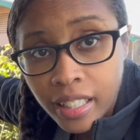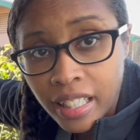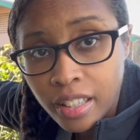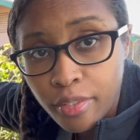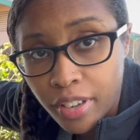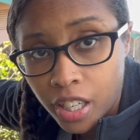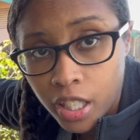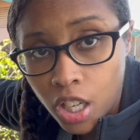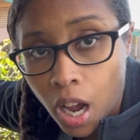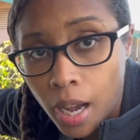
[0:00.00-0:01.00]
in the very
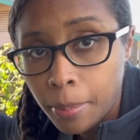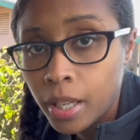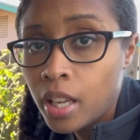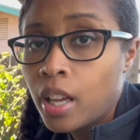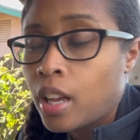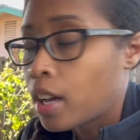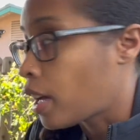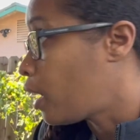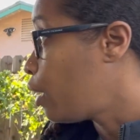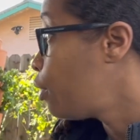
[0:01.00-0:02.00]
top
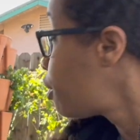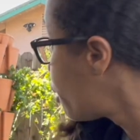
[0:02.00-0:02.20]
of